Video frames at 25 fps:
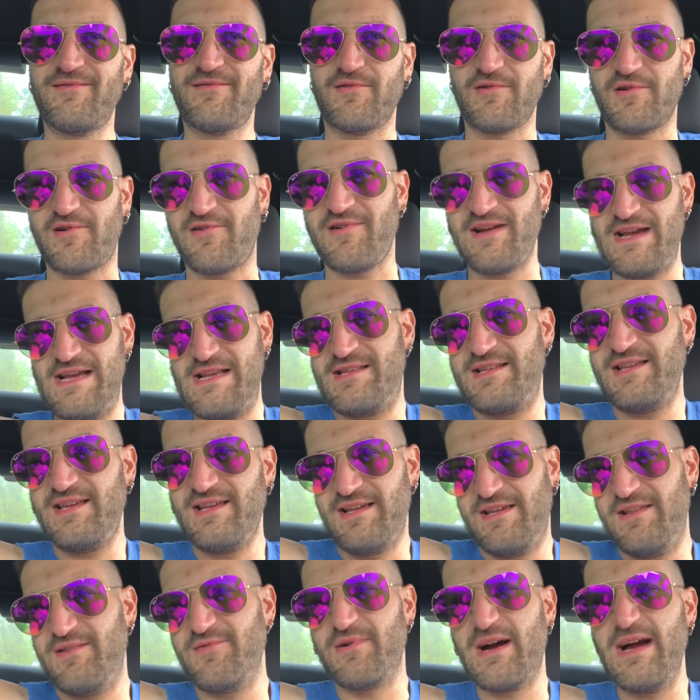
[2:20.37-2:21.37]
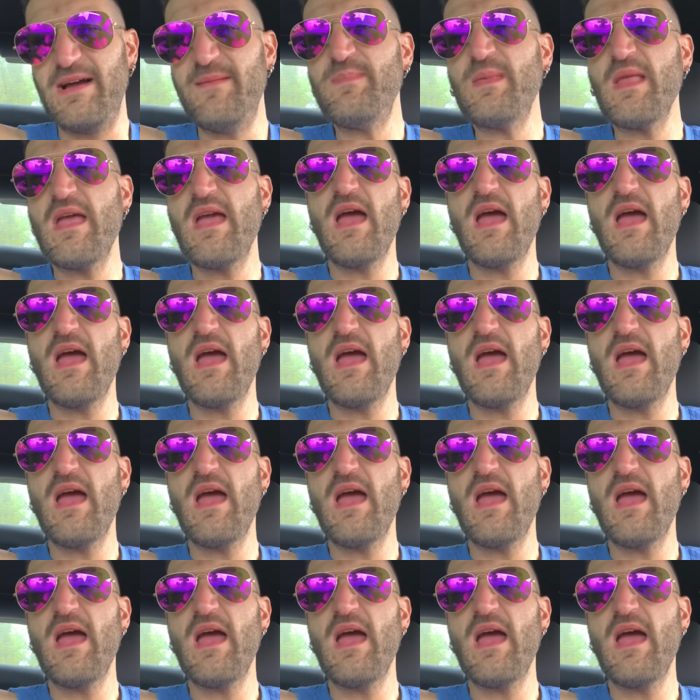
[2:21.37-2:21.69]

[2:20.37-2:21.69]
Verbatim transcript: Or crazy, either way.